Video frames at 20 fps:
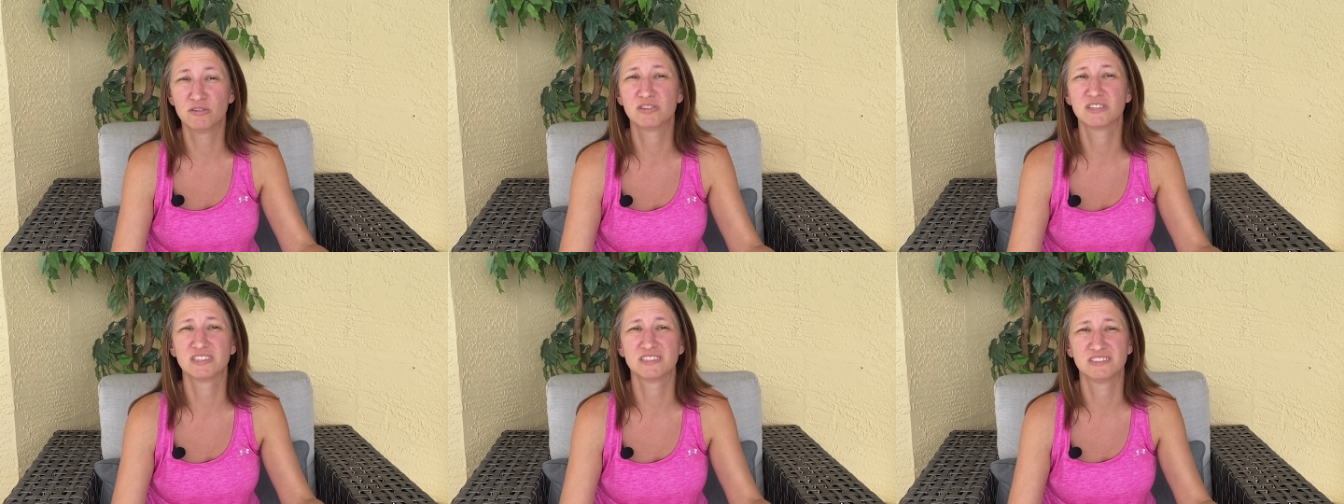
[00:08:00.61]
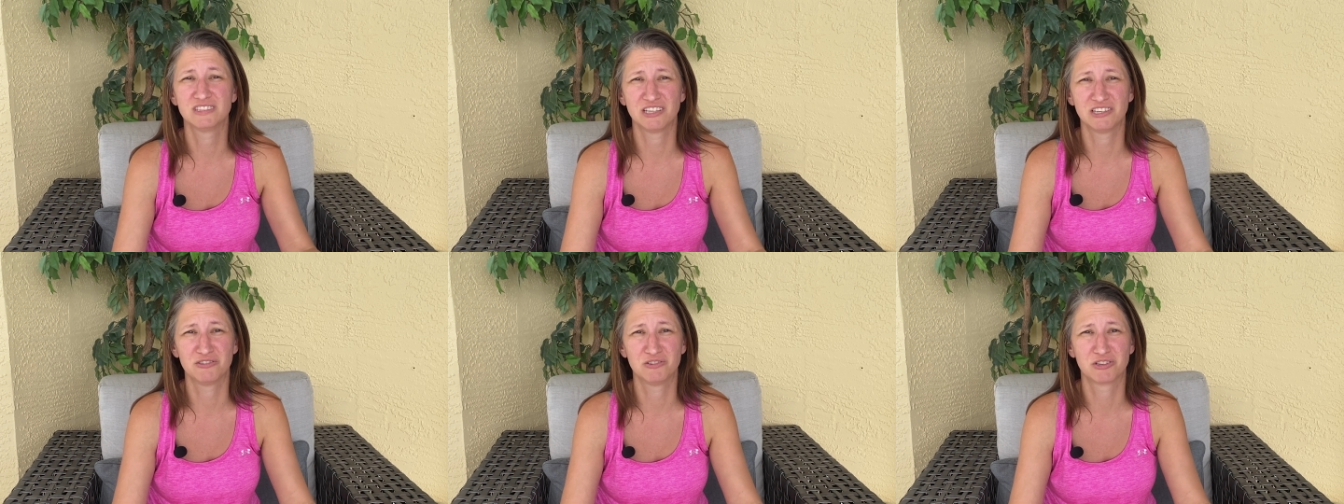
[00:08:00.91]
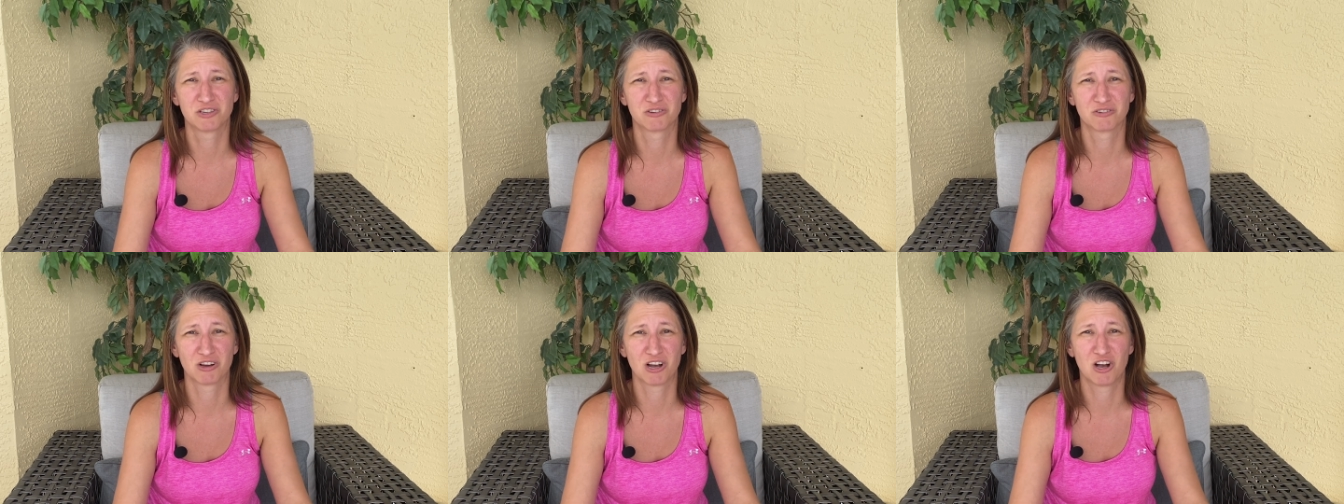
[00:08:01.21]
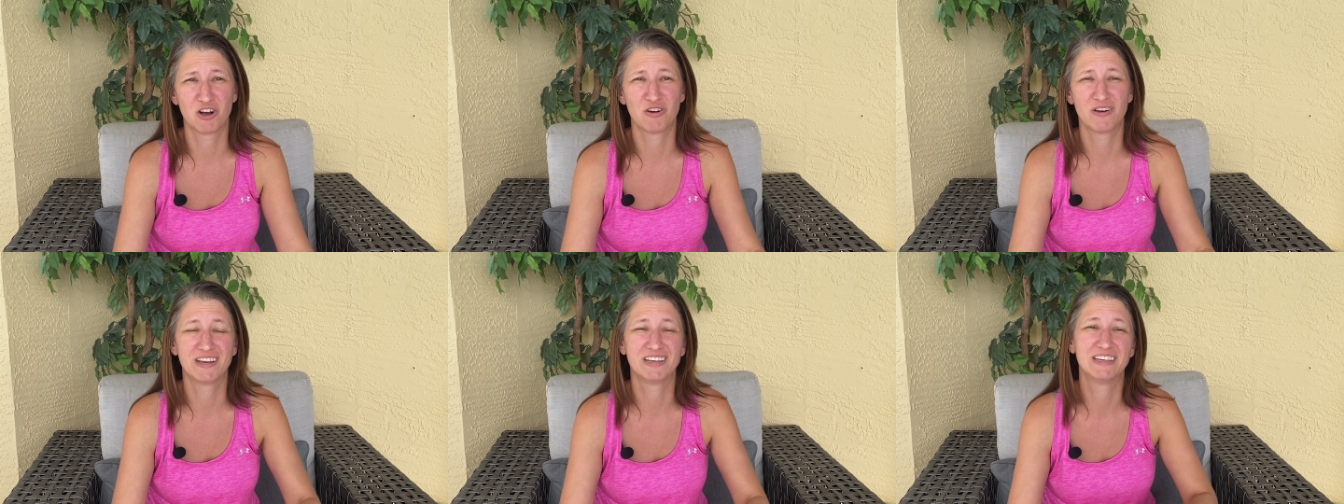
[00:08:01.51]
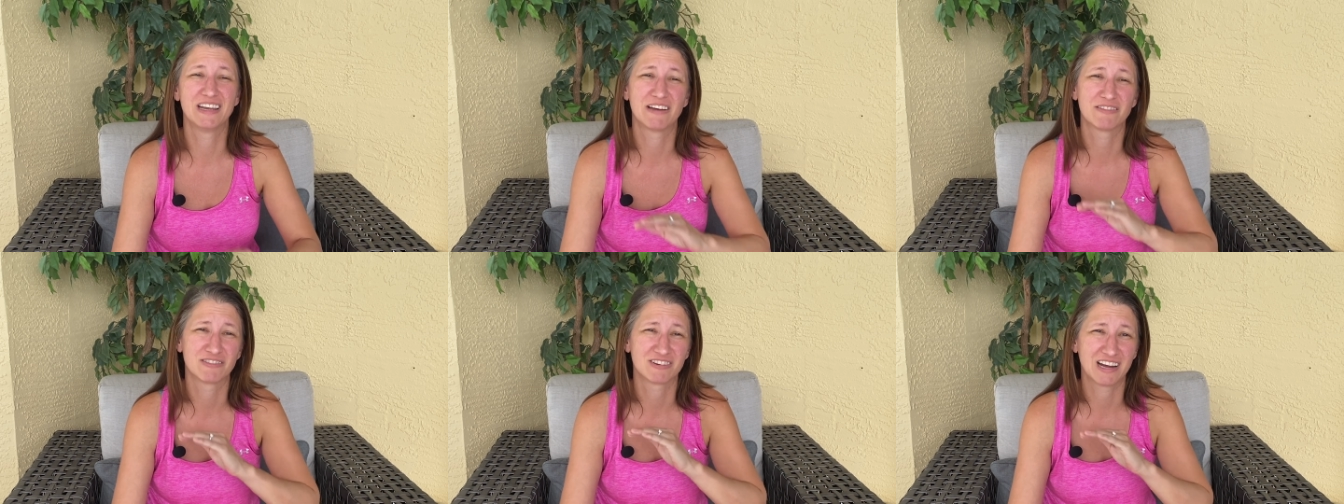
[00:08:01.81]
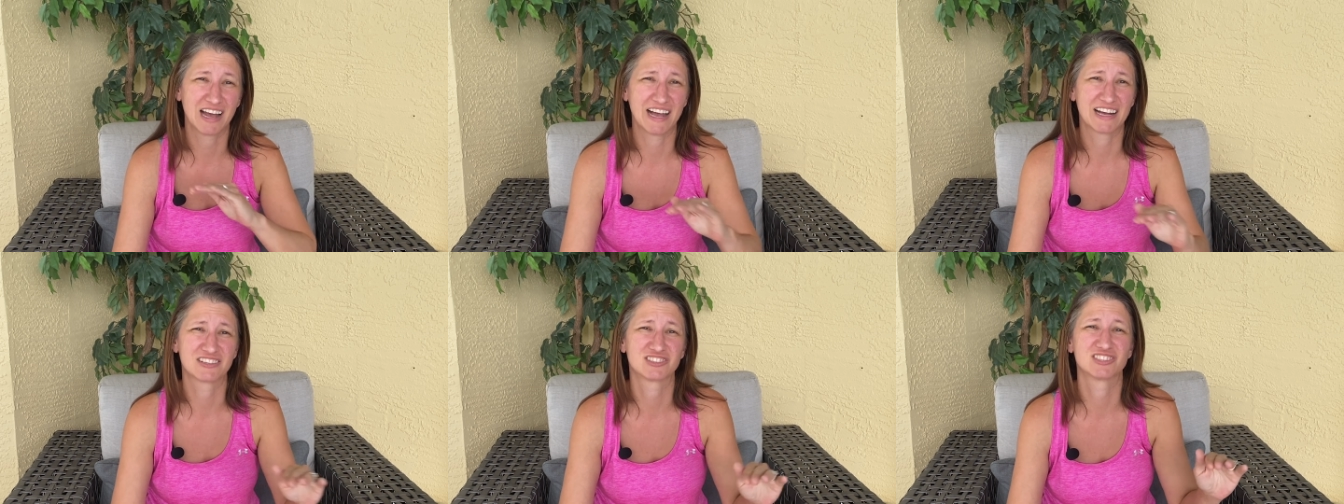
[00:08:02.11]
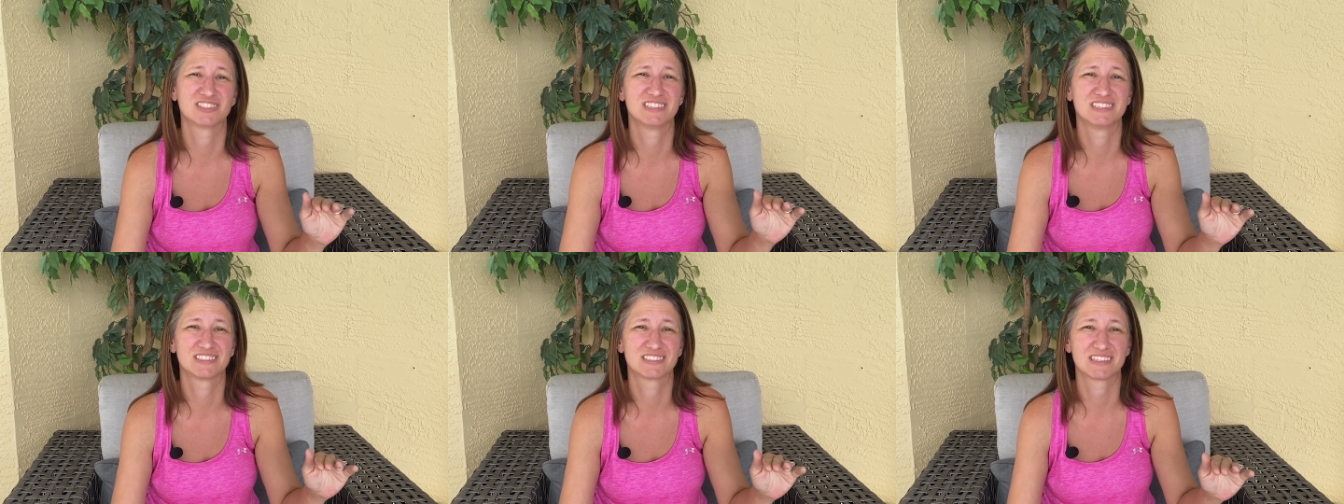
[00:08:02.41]
continue to grow and never
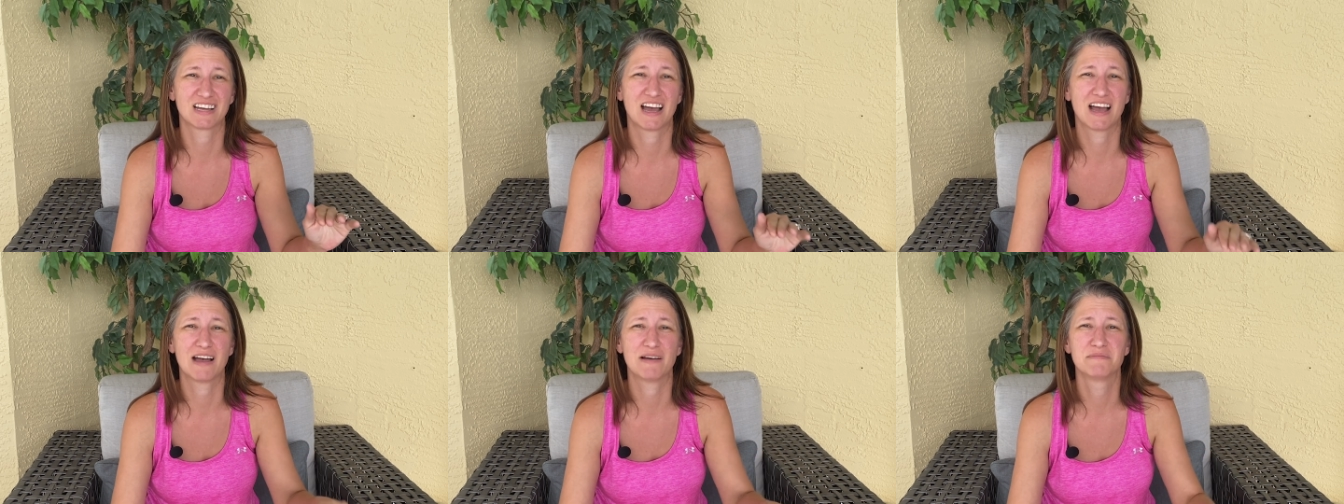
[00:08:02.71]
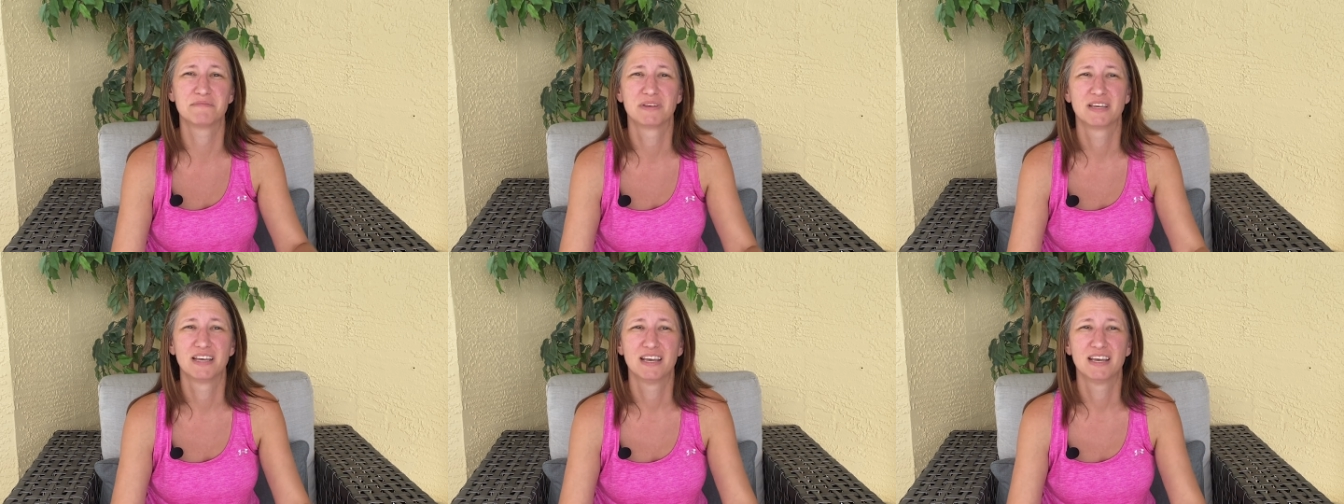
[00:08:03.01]
actually stop.